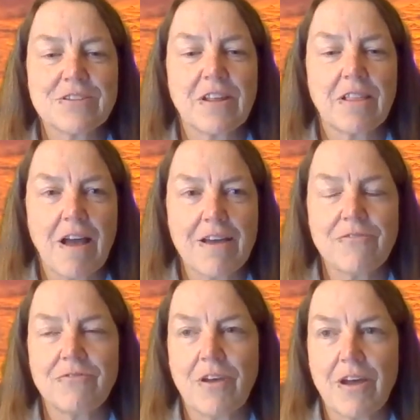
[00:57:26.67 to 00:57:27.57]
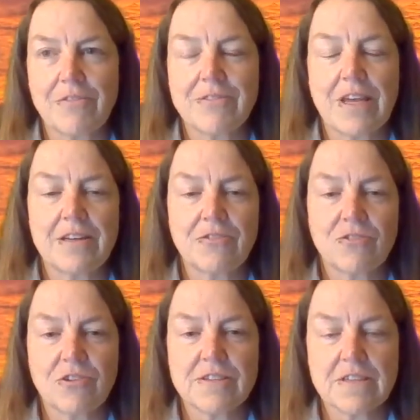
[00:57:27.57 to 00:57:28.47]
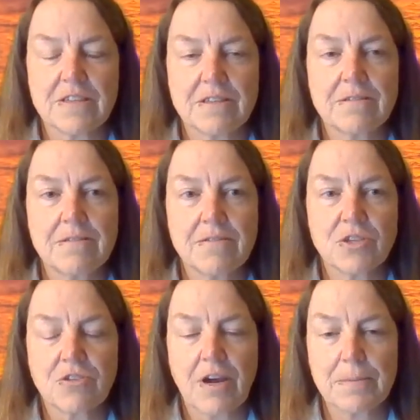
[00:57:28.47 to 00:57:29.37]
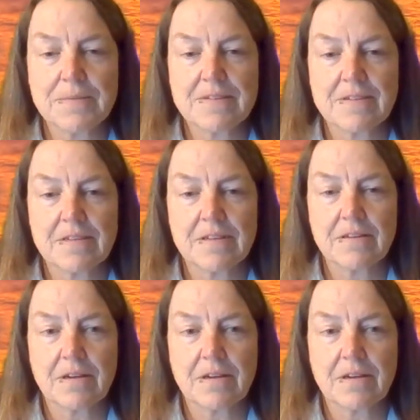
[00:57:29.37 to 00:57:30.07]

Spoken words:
there's a lot involved. And of course, the tribes